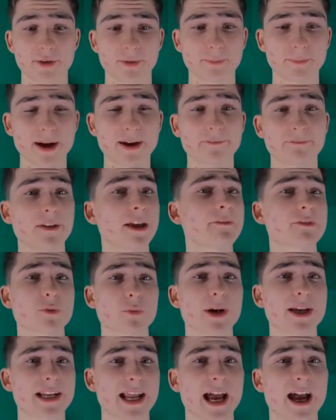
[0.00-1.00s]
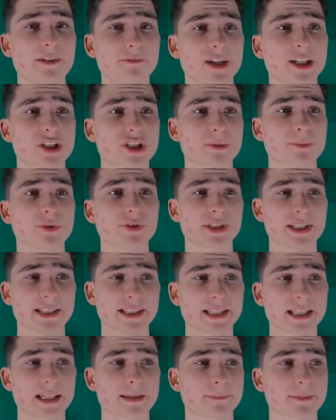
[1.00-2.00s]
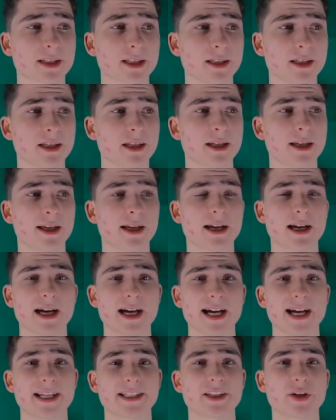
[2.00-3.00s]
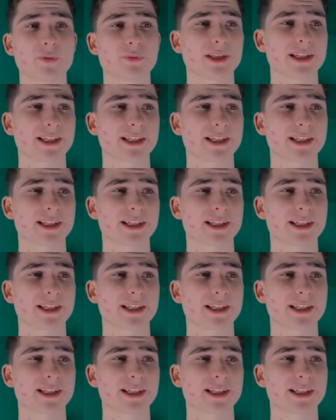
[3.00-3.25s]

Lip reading: My favorite way to have vegetables is steamed. I don't